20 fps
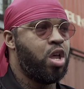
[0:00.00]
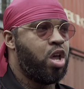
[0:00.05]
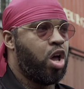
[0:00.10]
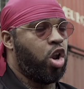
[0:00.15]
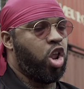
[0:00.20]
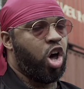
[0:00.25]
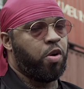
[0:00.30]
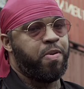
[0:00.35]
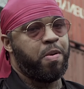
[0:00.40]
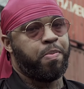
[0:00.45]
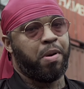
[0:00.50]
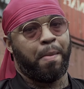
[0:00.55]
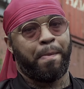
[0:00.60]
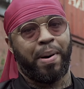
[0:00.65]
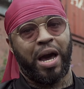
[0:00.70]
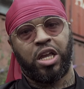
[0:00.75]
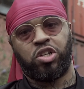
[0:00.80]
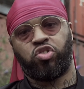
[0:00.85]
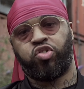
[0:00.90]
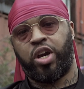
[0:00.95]
A lot of people are
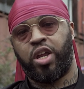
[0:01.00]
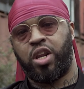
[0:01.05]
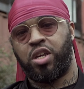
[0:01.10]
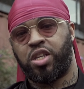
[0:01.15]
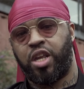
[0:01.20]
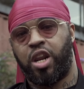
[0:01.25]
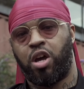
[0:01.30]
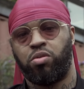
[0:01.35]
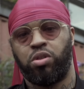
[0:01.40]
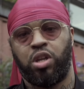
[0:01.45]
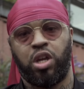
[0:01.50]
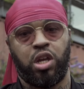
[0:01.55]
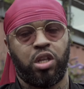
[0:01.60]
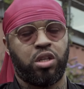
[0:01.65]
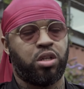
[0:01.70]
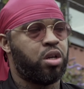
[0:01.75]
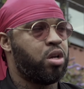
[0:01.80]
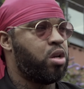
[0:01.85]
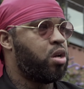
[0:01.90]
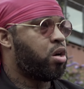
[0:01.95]
buying trainers they don't need,
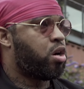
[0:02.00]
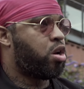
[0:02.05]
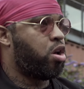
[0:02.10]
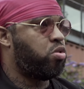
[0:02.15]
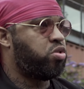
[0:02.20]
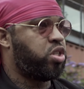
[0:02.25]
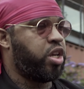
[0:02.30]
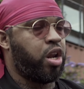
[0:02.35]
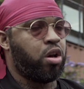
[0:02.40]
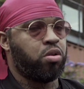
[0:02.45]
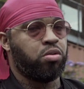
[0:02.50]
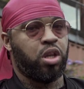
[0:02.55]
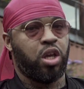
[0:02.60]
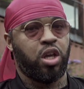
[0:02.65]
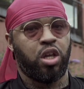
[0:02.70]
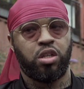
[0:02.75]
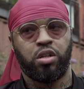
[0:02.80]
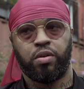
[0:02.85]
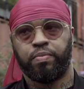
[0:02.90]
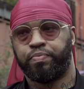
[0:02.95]
clothes they don't
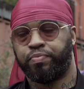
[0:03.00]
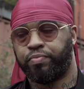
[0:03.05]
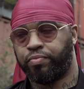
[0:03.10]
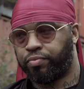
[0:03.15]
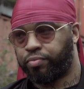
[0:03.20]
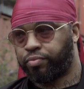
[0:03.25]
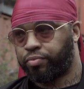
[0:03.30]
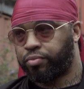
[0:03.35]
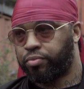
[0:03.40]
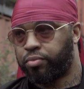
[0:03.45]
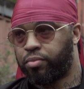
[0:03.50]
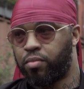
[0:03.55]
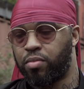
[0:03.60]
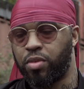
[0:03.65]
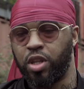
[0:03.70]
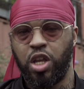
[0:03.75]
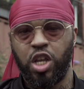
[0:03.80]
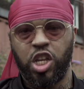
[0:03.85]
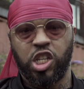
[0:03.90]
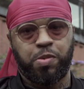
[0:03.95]
need,
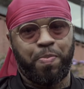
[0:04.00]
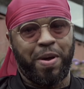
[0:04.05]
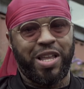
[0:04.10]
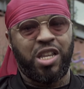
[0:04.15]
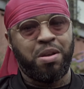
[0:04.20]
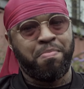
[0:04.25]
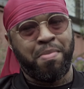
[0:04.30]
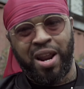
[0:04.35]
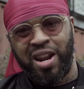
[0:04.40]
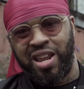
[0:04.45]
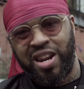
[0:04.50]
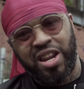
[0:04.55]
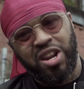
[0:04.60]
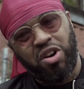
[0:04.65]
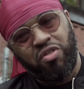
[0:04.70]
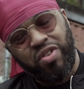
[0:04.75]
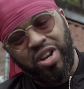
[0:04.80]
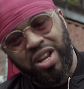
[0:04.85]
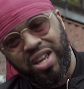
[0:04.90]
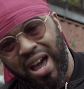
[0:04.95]
spending money they
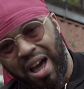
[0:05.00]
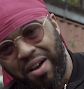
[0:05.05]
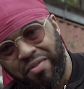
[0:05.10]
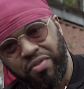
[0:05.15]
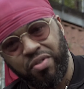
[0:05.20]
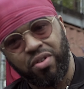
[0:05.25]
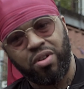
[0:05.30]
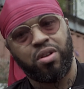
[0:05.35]
don't really have.